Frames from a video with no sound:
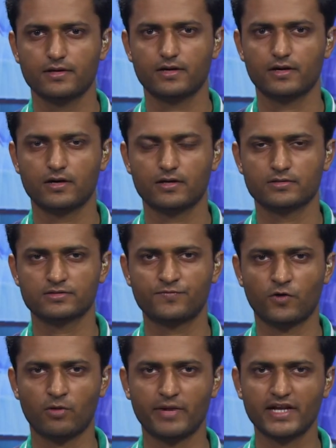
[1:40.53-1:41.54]
The
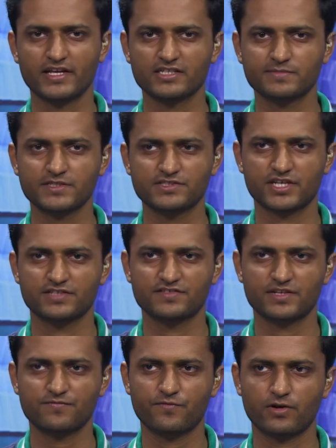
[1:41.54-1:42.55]
format has been
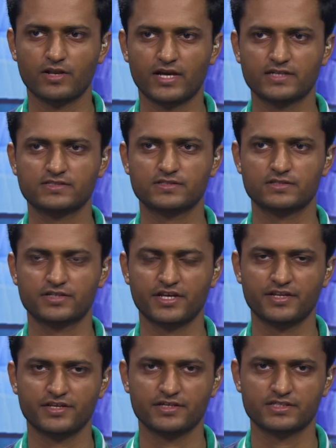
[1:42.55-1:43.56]
changing for last
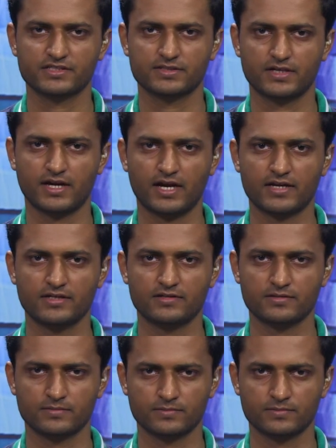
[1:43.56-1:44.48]
10 years, and